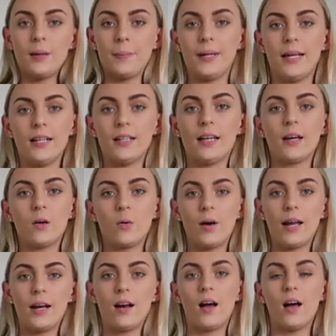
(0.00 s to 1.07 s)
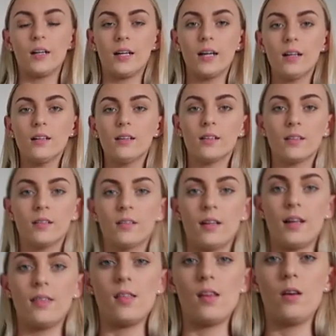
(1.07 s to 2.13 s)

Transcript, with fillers: being like quite hugging and